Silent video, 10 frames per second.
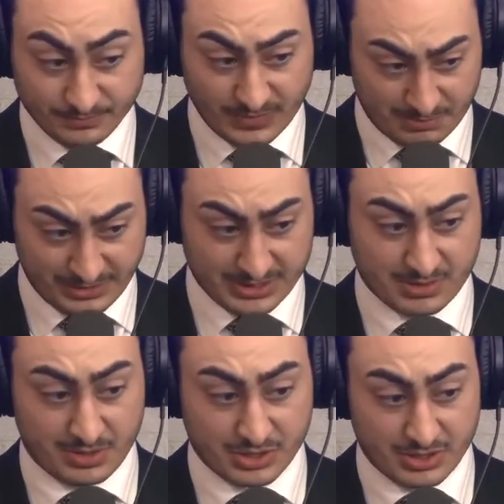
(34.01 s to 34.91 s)
the police
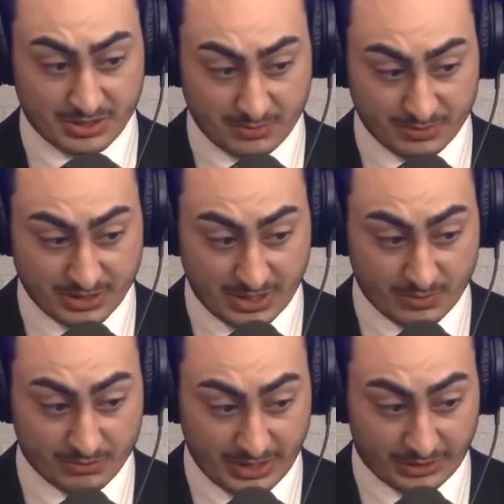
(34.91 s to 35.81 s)
commissioner there was saying
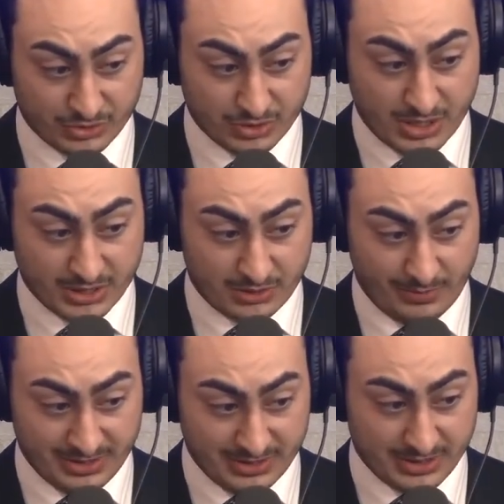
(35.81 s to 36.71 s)
we will extradite
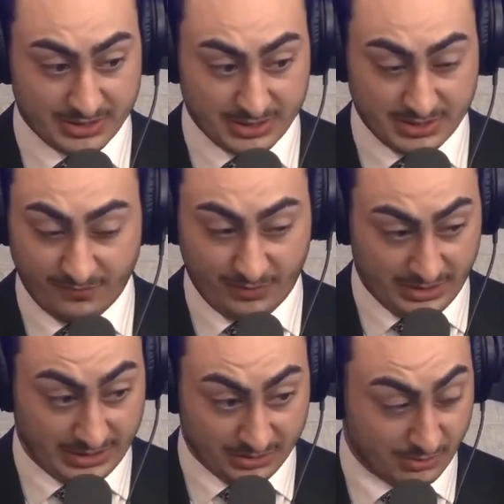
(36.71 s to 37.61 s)
US citizens if we
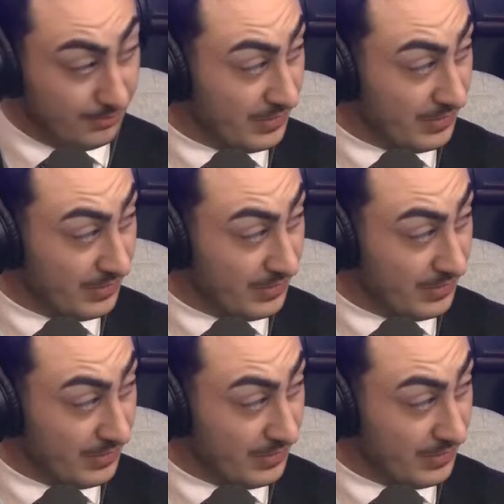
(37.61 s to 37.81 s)
need to